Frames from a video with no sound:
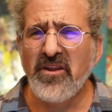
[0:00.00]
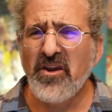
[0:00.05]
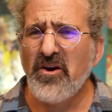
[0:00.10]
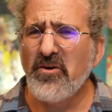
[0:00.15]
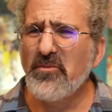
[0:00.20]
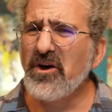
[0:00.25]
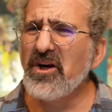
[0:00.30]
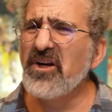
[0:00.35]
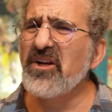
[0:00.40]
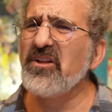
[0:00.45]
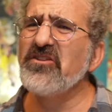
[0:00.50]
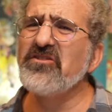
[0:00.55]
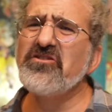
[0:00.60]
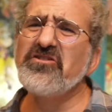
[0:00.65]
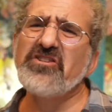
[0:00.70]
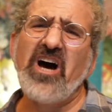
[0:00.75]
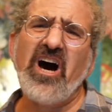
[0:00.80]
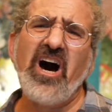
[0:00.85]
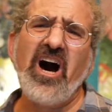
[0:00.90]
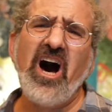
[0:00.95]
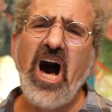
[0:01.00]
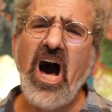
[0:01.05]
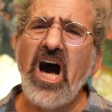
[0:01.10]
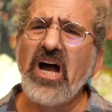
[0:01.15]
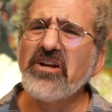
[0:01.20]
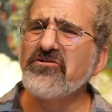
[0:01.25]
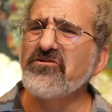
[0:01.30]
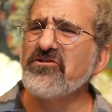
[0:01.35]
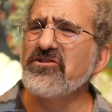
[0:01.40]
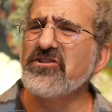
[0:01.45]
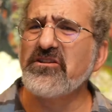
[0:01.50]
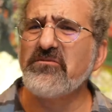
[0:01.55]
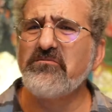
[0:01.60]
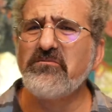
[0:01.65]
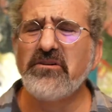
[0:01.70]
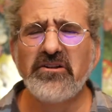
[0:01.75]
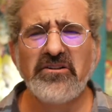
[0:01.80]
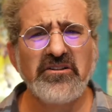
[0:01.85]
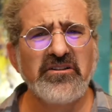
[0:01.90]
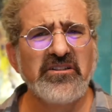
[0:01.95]
We're going to lose hundreds of
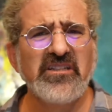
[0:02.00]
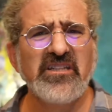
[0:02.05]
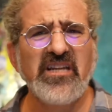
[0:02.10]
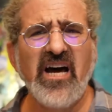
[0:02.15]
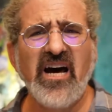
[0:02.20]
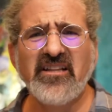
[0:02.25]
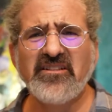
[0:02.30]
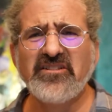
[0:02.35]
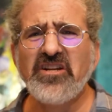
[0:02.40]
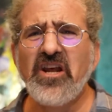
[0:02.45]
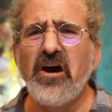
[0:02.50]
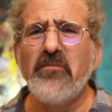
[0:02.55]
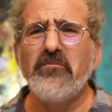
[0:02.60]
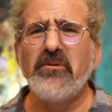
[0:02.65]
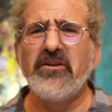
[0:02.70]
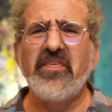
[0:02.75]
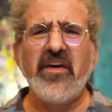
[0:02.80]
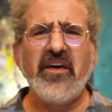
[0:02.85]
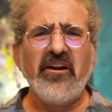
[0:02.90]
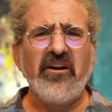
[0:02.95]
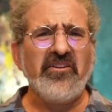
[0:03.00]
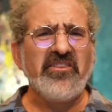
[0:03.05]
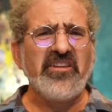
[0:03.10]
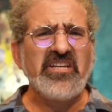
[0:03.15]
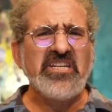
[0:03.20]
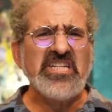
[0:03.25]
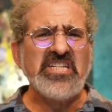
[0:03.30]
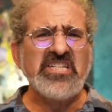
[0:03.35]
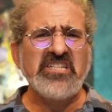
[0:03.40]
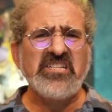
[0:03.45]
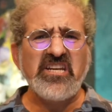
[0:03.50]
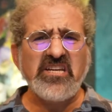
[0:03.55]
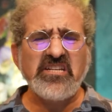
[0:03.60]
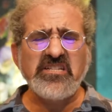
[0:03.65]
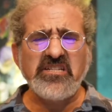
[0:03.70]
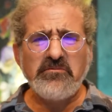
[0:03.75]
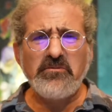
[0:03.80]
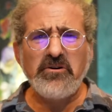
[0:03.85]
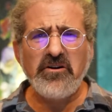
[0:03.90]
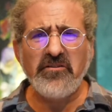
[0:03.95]
millions of dollars, but then on the
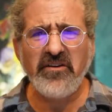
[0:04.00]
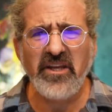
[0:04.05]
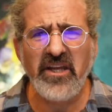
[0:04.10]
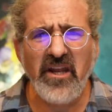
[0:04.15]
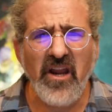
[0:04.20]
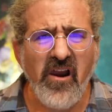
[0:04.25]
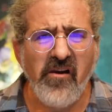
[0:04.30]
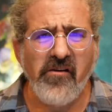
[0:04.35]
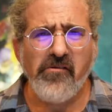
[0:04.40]
6th movie,